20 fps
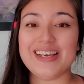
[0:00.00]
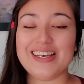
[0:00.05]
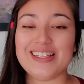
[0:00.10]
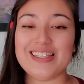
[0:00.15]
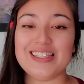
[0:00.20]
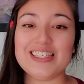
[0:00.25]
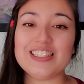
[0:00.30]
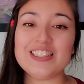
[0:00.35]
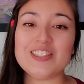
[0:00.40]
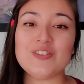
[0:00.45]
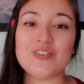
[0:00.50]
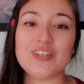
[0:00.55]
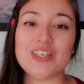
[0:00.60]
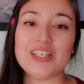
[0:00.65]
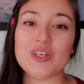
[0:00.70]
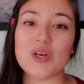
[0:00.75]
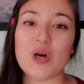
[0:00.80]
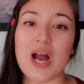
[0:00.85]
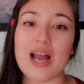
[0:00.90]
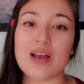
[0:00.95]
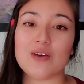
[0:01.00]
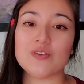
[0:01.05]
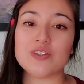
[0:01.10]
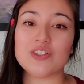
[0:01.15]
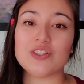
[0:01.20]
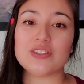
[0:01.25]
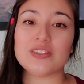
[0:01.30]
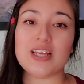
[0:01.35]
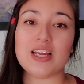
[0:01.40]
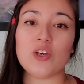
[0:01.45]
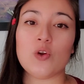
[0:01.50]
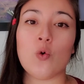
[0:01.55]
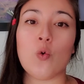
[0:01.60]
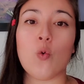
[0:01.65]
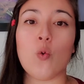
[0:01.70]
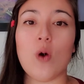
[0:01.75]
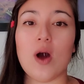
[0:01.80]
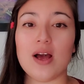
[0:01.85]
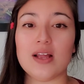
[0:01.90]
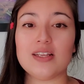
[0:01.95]
In this video, I want to tell you
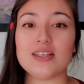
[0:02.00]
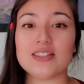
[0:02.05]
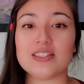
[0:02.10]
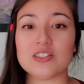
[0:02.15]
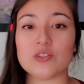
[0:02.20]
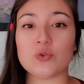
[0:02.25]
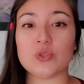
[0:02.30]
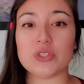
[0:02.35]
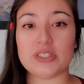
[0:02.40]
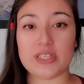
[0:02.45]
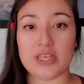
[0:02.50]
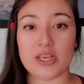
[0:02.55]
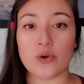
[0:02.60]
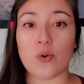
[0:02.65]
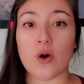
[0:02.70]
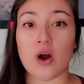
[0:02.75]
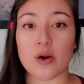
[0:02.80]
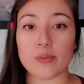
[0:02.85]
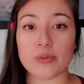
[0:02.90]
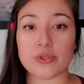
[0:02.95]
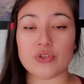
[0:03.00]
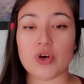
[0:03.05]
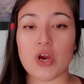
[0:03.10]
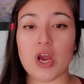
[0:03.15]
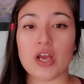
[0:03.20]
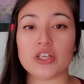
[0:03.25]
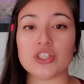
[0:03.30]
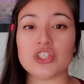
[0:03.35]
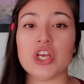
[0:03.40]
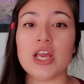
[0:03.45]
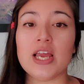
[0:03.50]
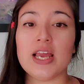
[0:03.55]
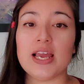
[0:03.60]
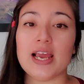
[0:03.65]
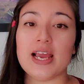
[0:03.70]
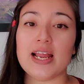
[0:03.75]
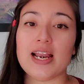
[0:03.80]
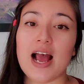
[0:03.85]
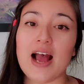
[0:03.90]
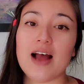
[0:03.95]
what is retail arbitrage
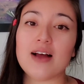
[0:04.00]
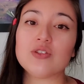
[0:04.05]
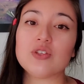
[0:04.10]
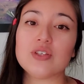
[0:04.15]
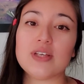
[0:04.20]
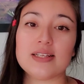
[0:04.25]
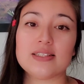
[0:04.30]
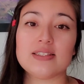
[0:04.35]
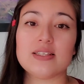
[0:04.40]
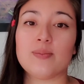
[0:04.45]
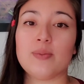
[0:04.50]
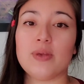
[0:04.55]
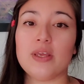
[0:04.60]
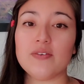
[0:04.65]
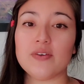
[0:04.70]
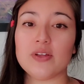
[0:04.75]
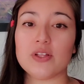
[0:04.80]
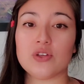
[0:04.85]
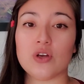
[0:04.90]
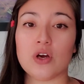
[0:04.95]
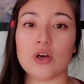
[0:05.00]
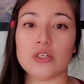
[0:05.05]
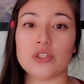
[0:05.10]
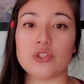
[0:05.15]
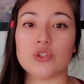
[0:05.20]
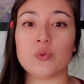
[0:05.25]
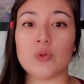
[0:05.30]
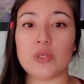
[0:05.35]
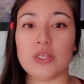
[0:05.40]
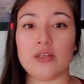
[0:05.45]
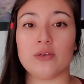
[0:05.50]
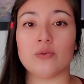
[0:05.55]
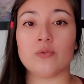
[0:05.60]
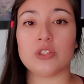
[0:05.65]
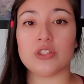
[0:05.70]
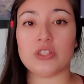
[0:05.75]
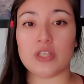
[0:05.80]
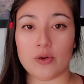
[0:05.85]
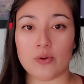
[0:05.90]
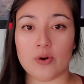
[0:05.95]
and how to get some inventory doing
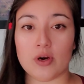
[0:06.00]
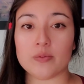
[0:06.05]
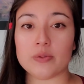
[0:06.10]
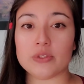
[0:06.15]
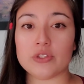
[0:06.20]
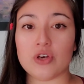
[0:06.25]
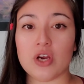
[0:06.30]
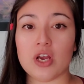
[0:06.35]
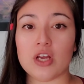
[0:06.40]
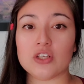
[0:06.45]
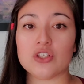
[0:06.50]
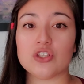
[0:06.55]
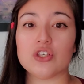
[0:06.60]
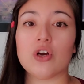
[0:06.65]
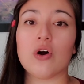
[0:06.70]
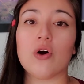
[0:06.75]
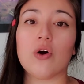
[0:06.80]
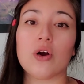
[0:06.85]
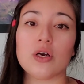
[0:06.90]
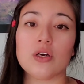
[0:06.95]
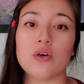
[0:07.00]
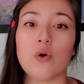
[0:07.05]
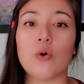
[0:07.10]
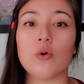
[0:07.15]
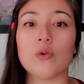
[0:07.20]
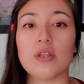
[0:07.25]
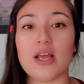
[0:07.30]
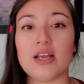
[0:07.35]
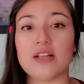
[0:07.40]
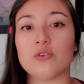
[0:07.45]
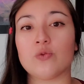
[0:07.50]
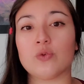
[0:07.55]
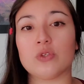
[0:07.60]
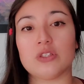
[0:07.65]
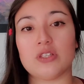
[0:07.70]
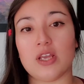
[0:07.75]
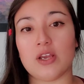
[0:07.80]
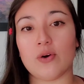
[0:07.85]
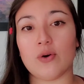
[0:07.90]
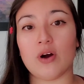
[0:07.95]
retail arbitrage or online
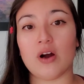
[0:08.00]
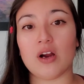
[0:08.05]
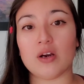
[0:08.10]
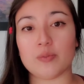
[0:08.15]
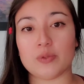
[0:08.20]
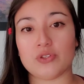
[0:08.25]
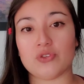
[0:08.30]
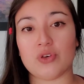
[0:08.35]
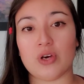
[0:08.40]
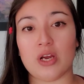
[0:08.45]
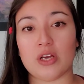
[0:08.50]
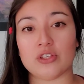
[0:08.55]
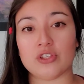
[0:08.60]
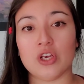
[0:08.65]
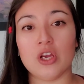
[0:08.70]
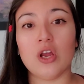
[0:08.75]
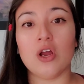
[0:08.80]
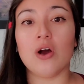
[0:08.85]
retail arbitrage